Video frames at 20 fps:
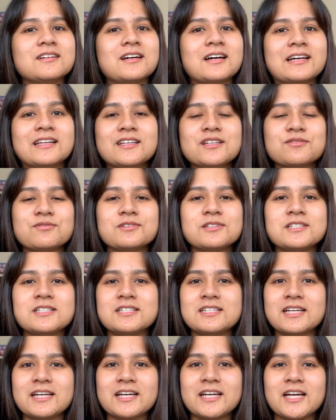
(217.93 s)
at least for
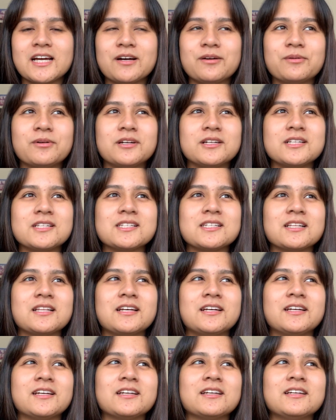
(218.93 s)
today, I wanted to
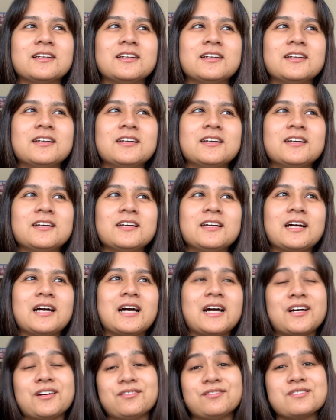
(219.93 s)
like
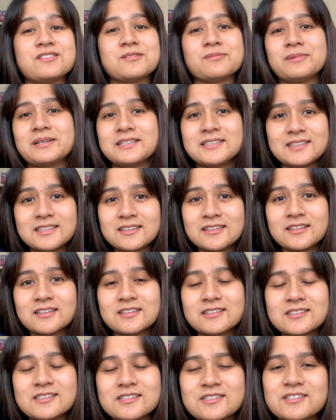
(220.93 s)
have some
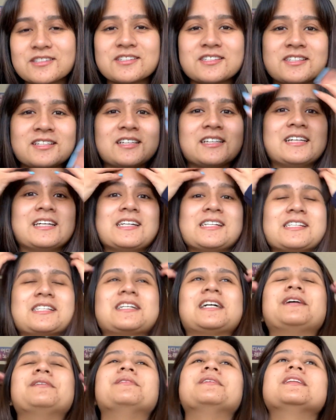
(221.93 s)
ideas just in case
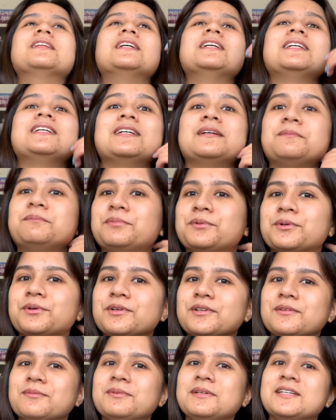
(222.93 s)
I would like get
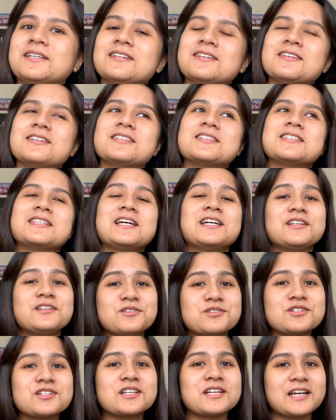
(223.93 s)
bored because that
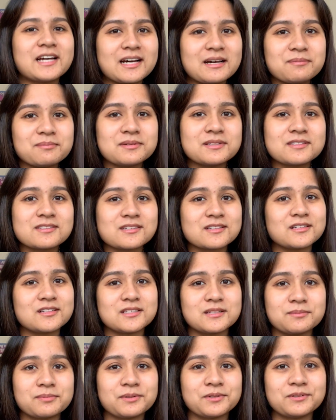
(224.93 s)
usually happens on a
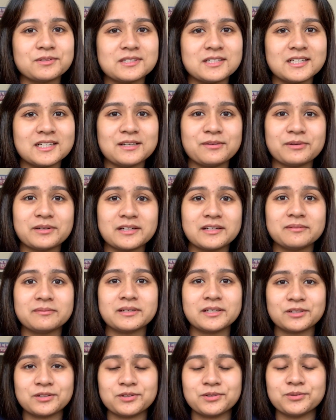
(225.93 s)
typical day when I'm
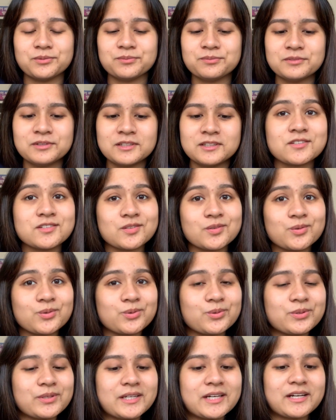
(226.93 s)
at home.
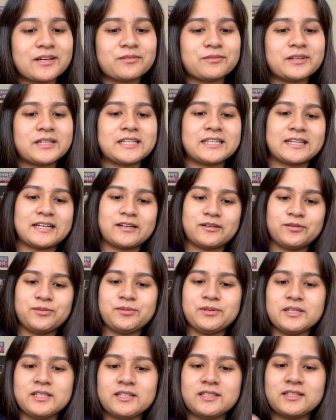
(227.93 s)
So yeah, right now,